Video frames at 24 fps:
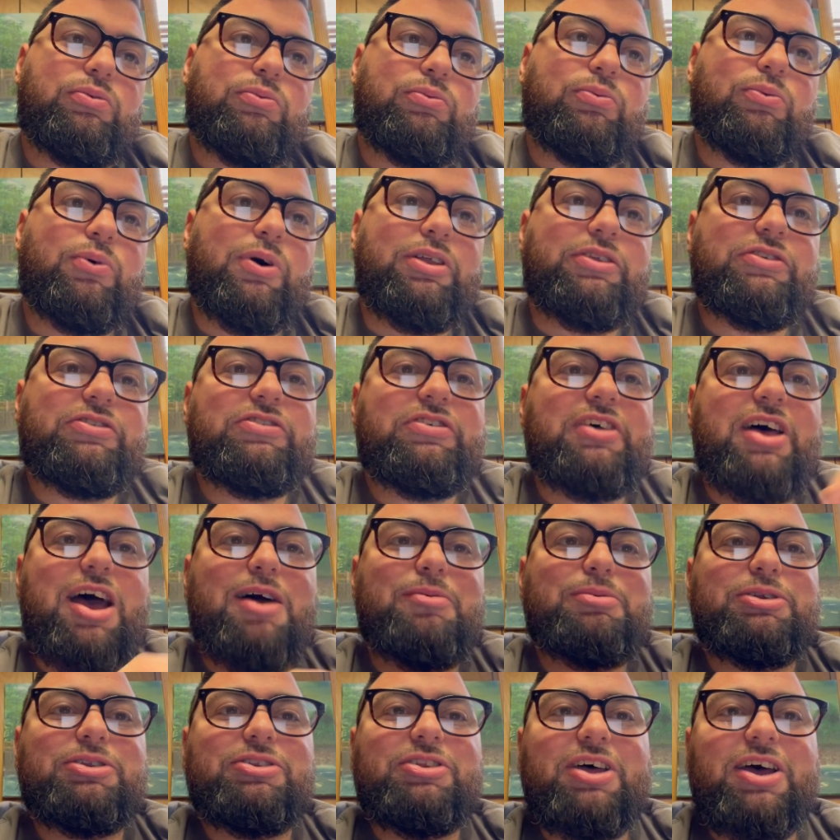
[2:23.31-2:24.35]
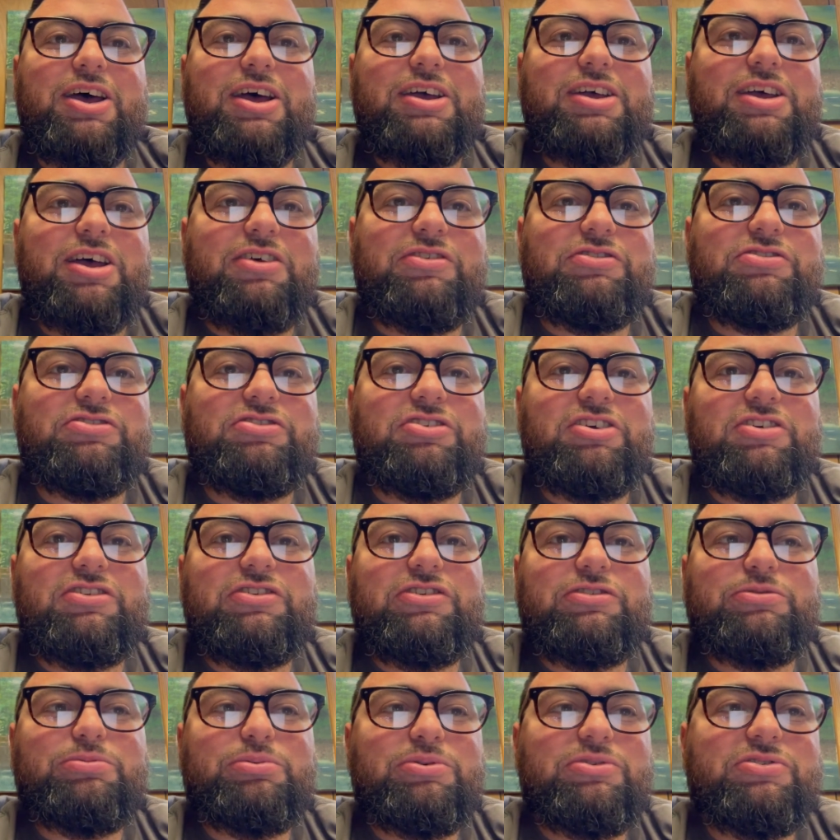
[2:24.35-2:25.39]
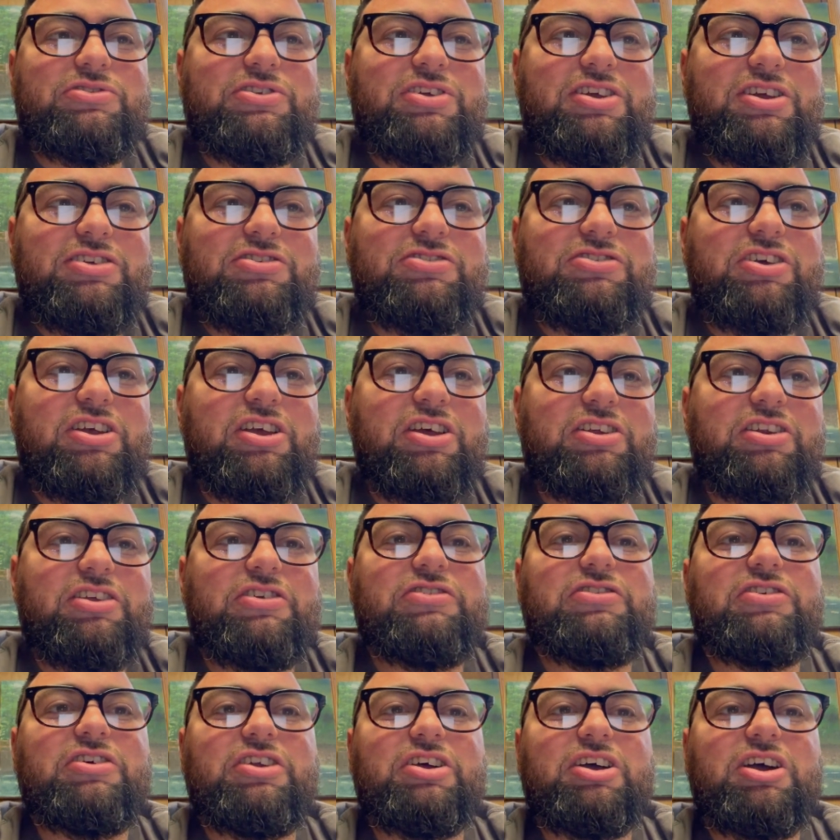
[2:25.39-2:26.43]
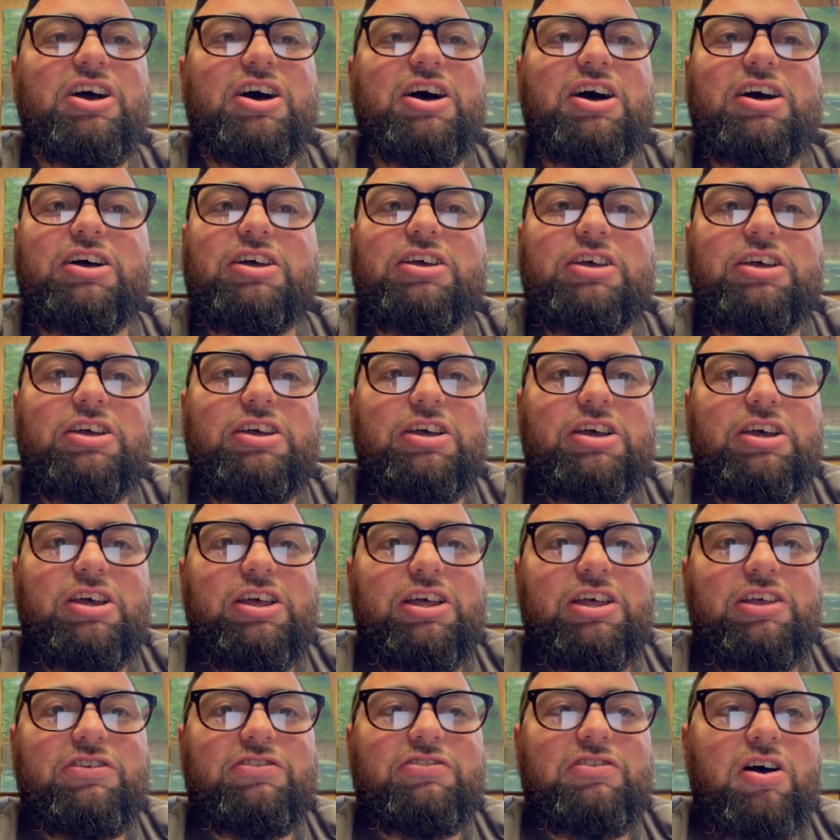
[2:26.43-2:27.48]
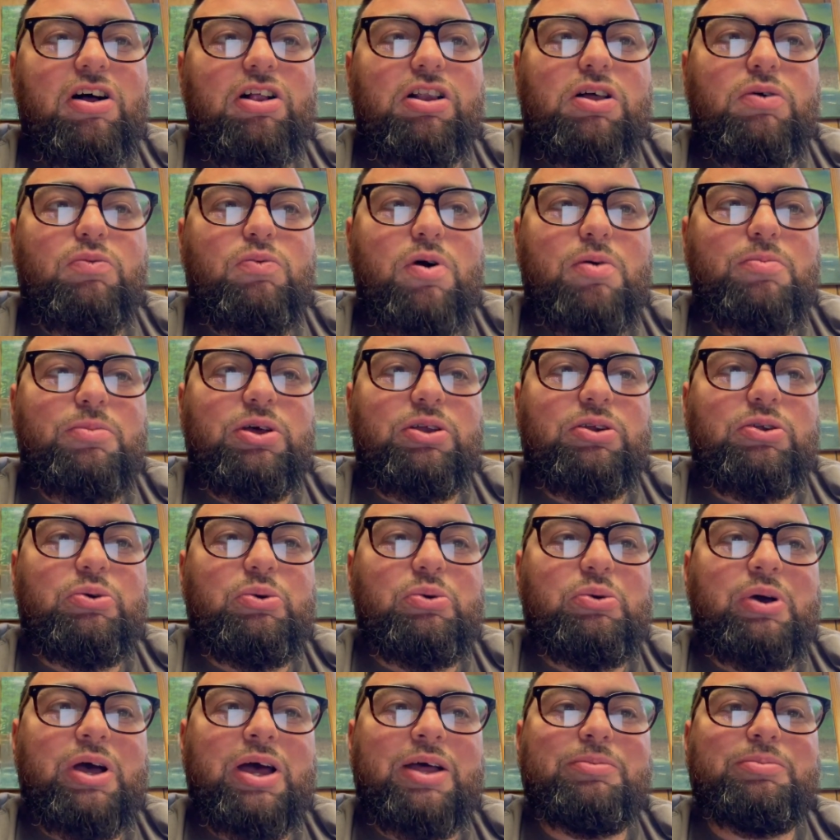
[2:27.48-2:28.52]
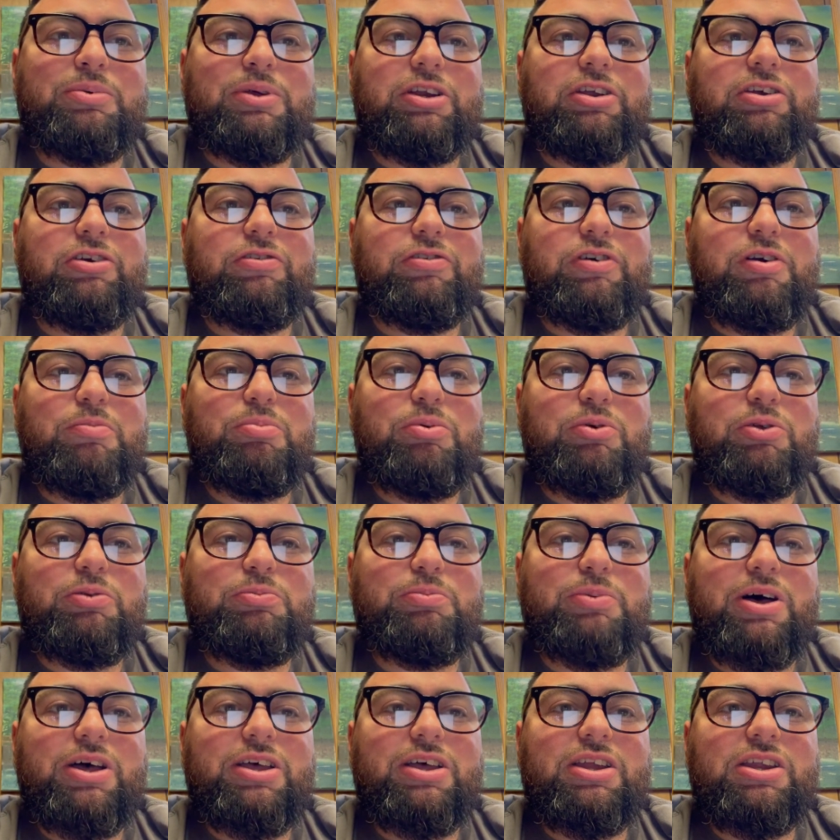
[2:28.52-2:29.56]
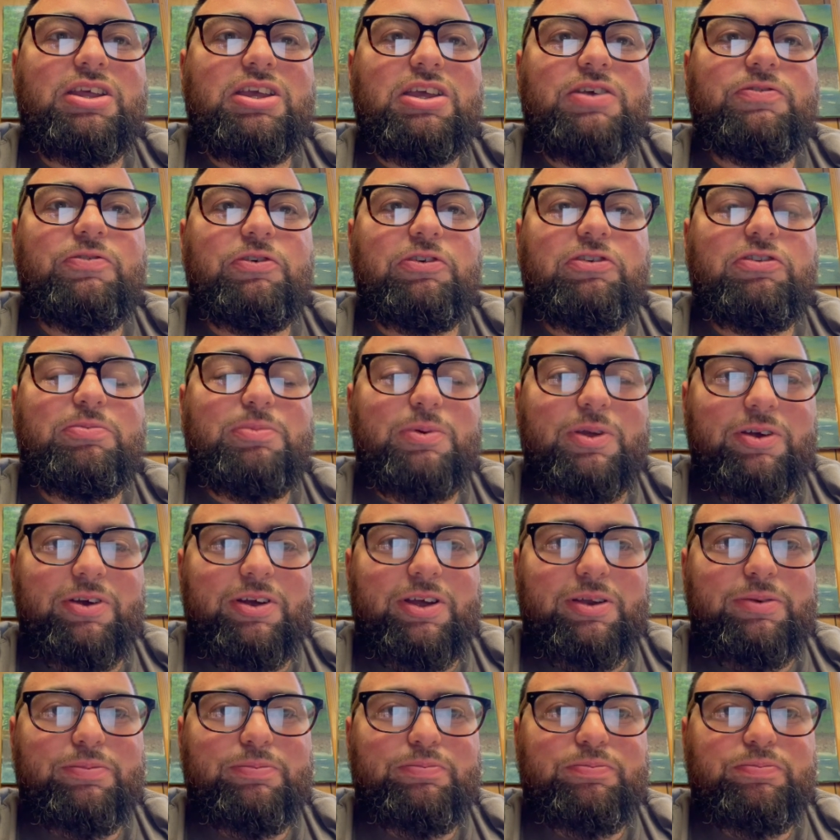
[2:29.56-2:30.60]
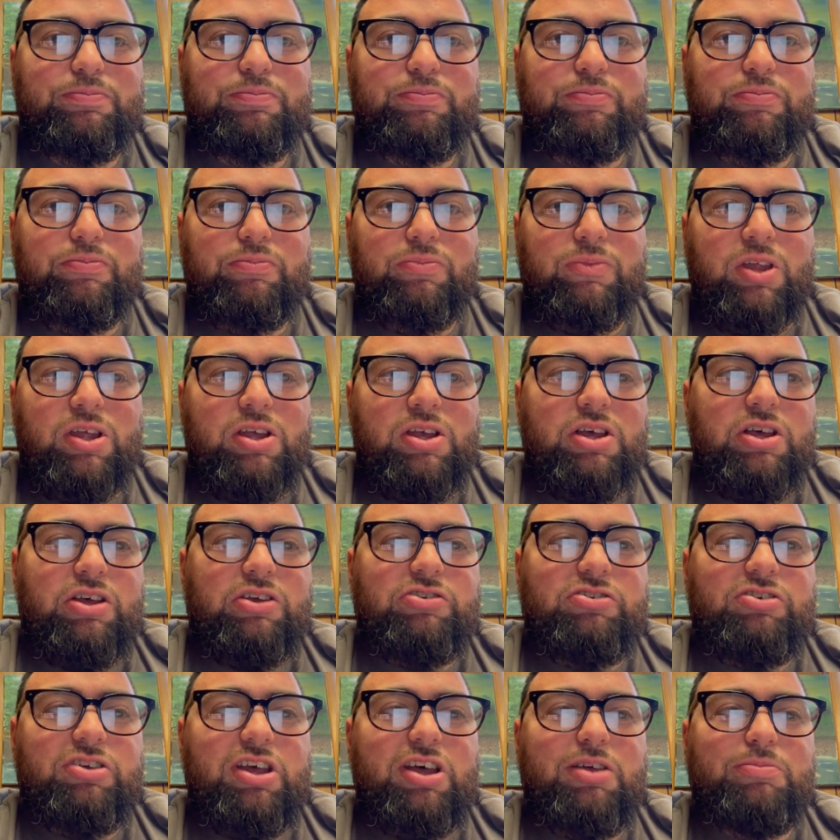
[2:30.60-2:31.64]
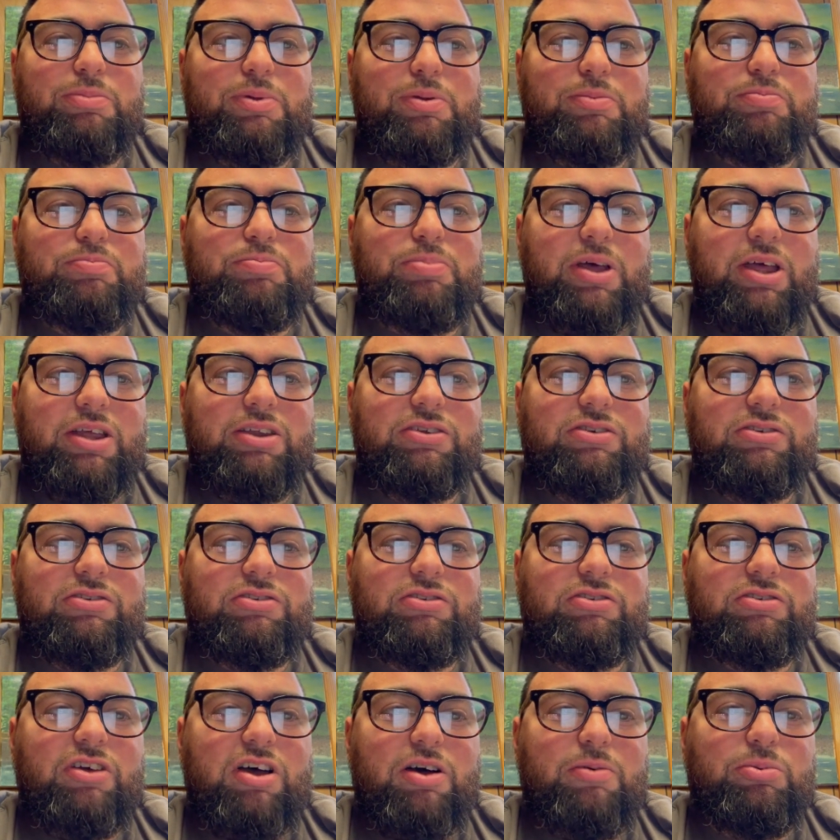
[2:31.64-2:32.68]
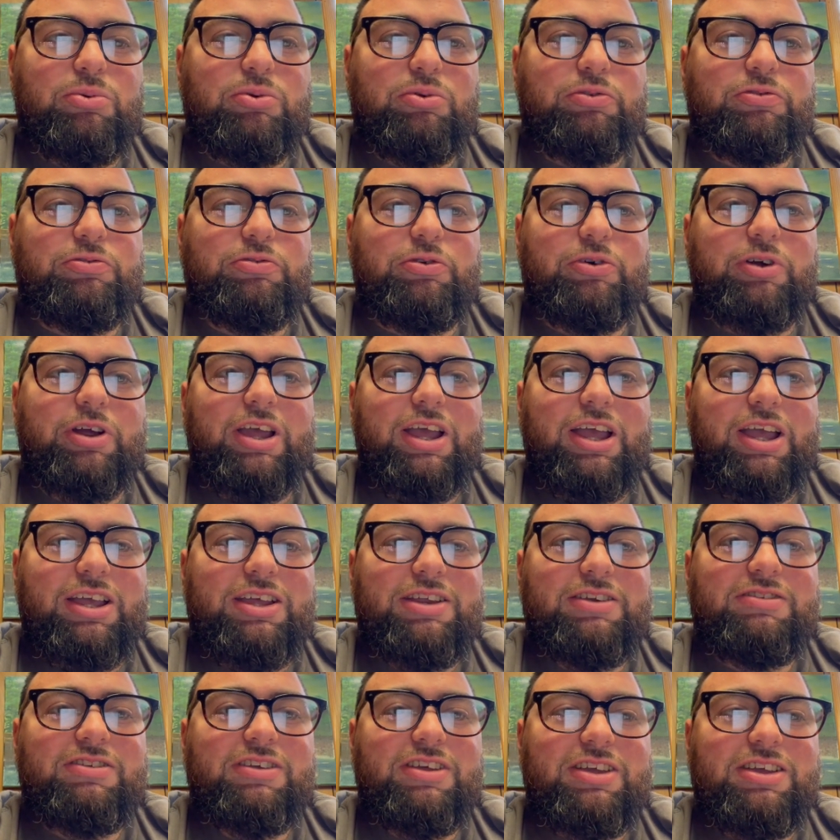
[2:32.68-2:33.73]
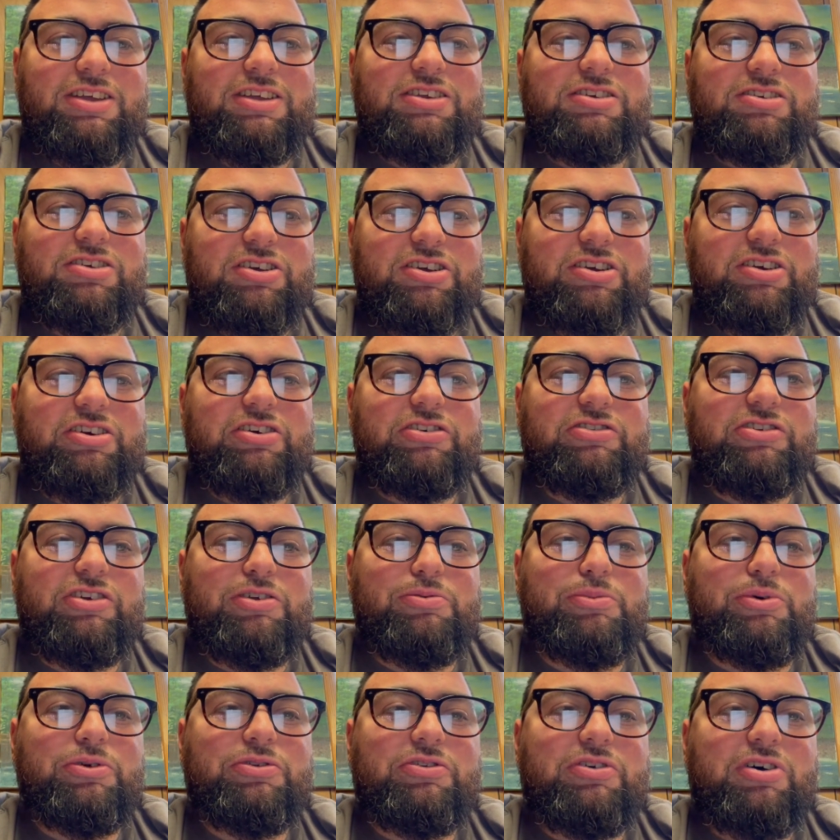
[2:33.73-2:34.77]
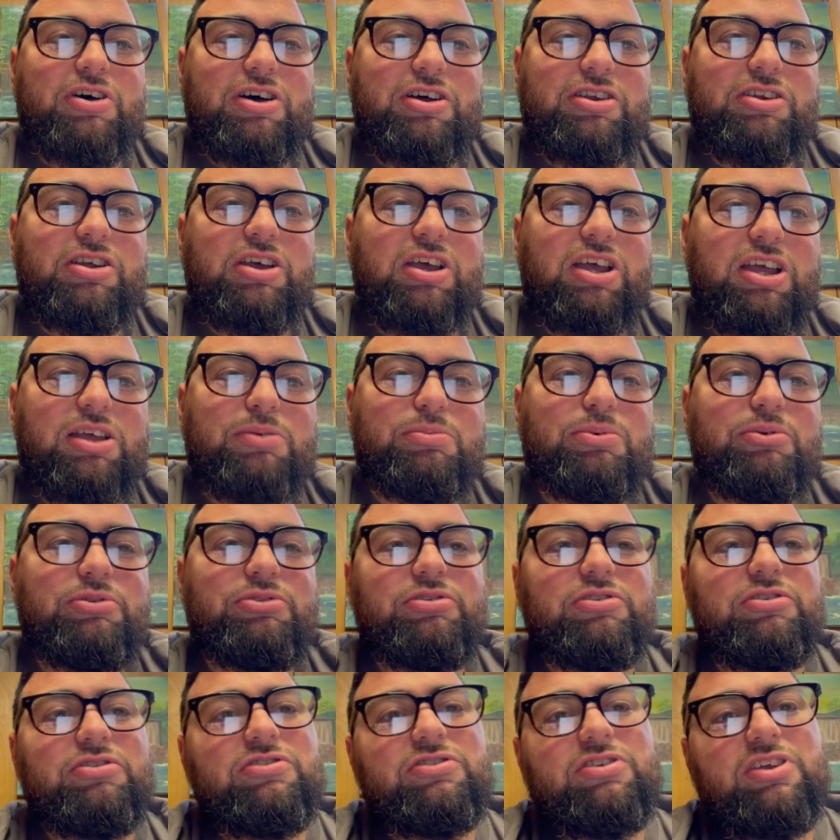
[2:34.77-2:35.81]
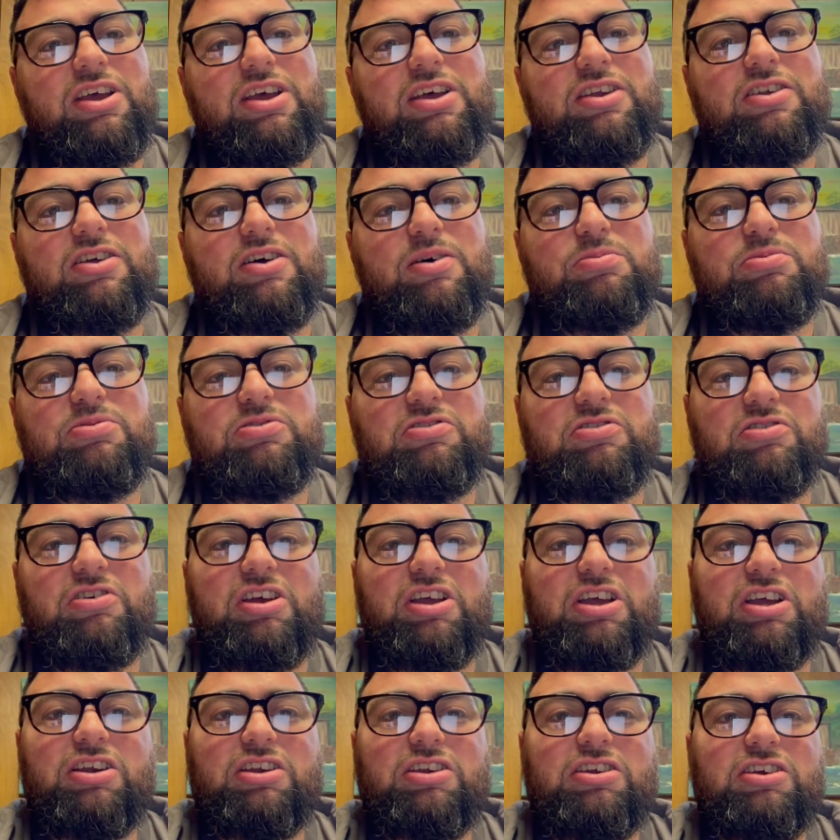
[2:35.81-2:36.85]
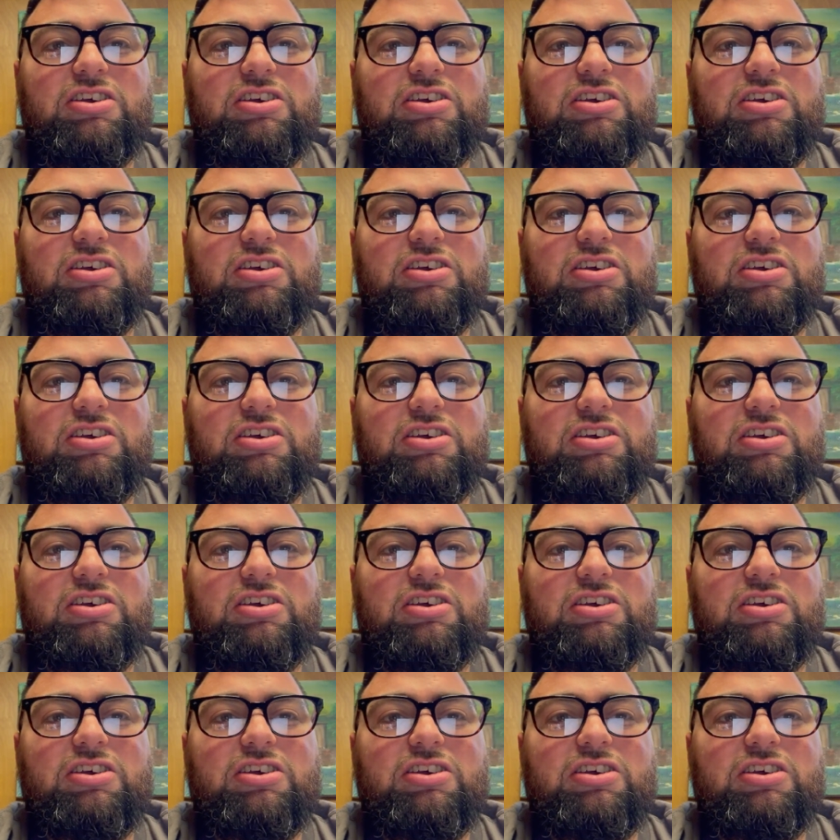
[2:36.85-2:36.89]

One Sabbath day, as Jesus was teaching in the synagogue, he saw a woman who had been crippled by an evil spirit. She had been bent doubled for 18 years and was unable to stand up straight.